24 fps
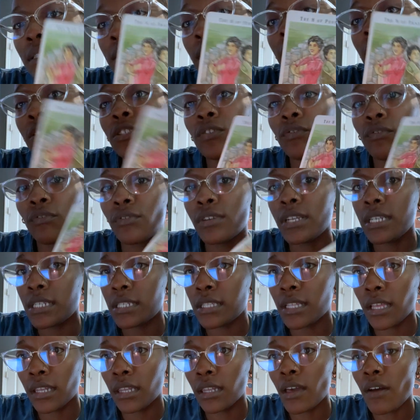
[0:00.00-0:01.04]
that you've reached
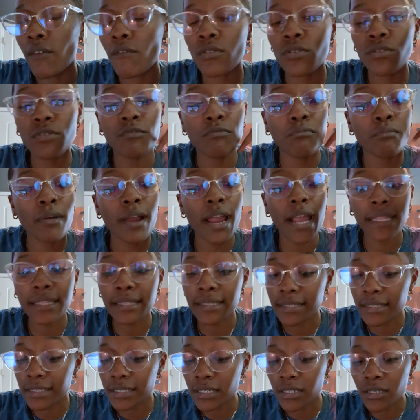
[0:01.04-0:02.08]
that level. You've
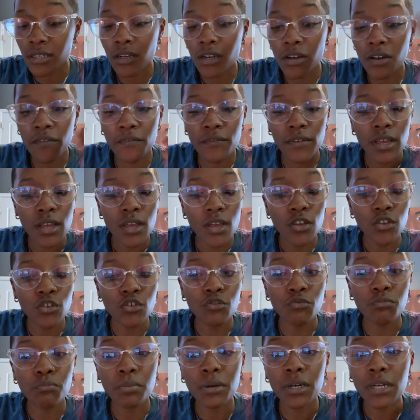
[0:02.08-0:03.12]
practiced enough,
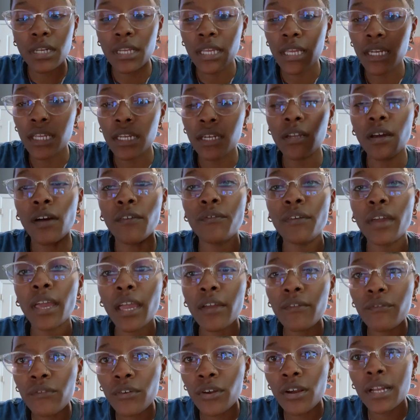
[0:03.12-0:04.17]
you've put in enough
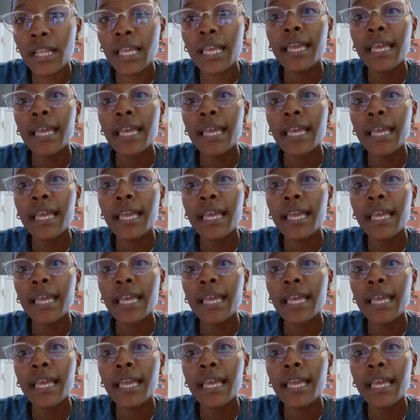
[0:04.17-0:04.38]
effort,